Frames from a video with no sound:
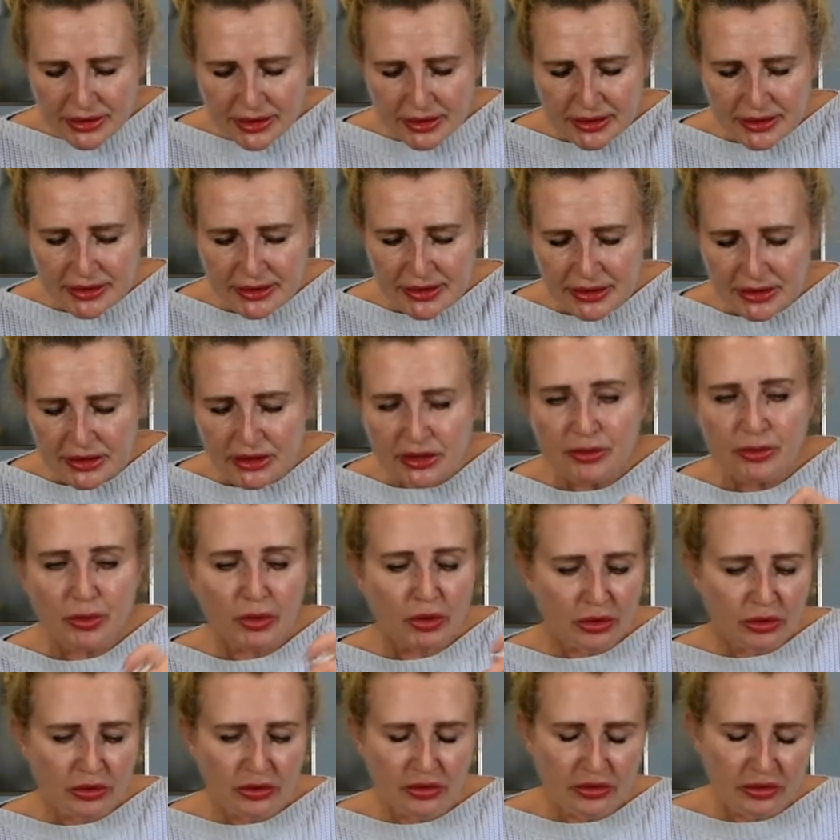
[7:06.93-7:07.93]
nice and
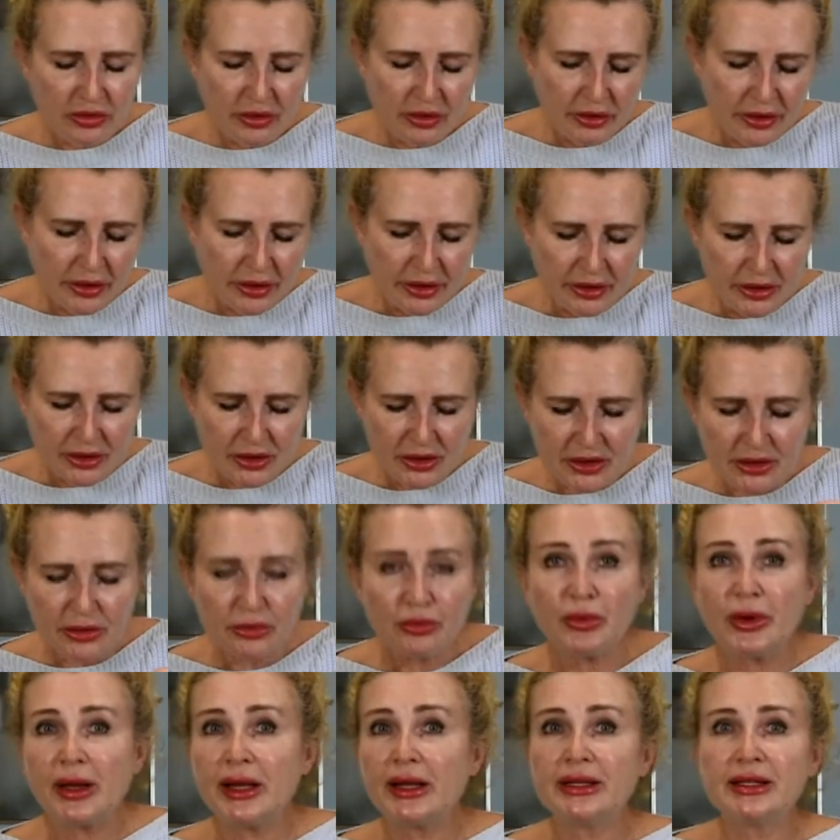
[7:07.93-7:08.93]
smooth
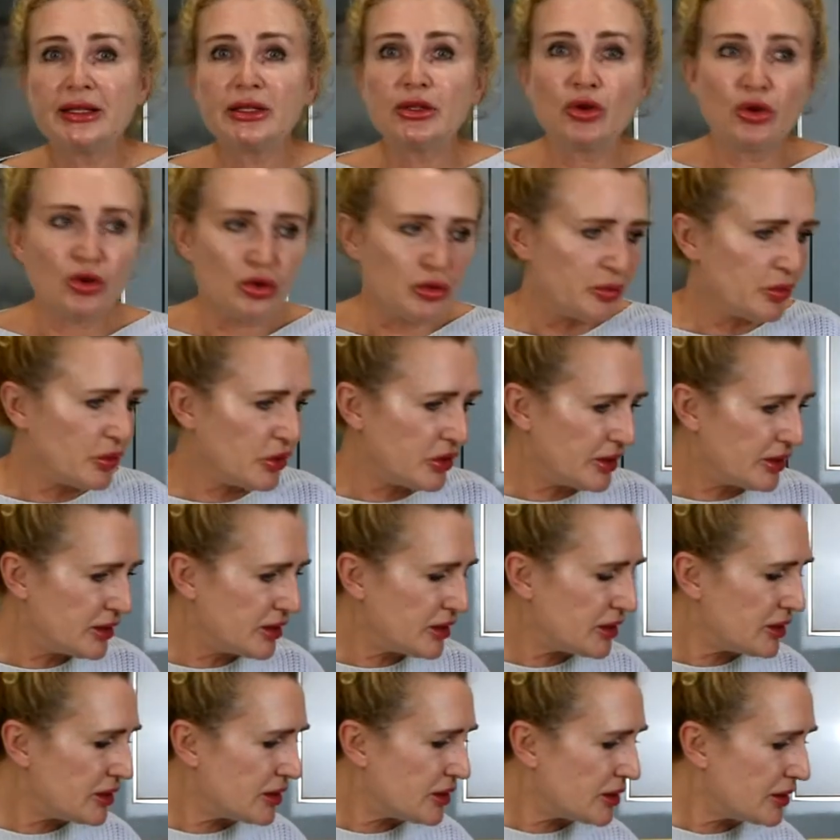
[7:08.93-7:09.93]
and well
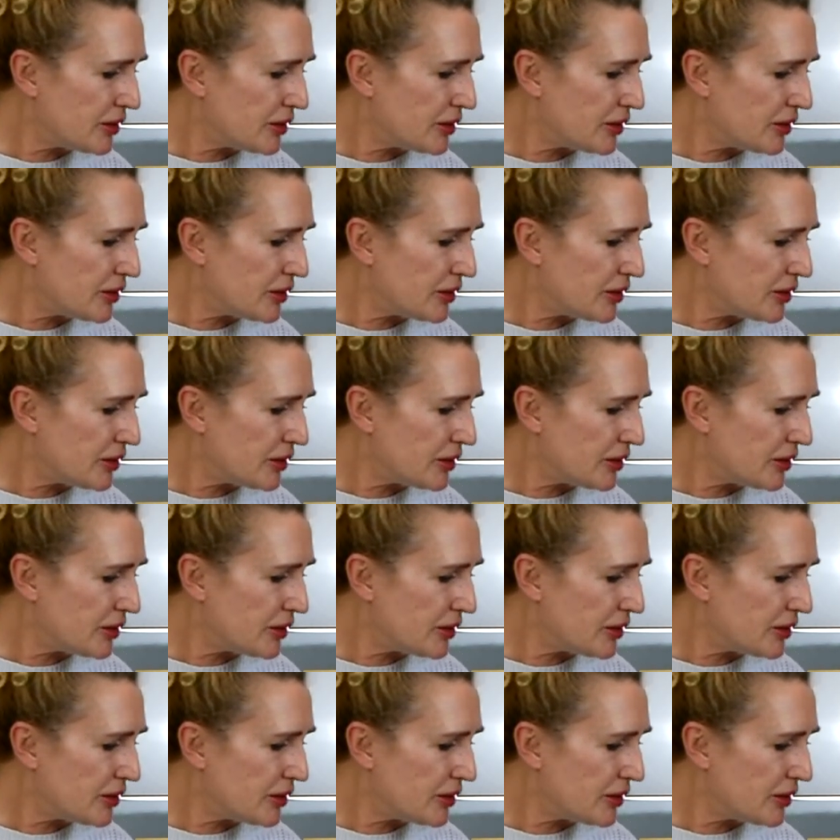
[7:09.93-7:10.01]
incorporated.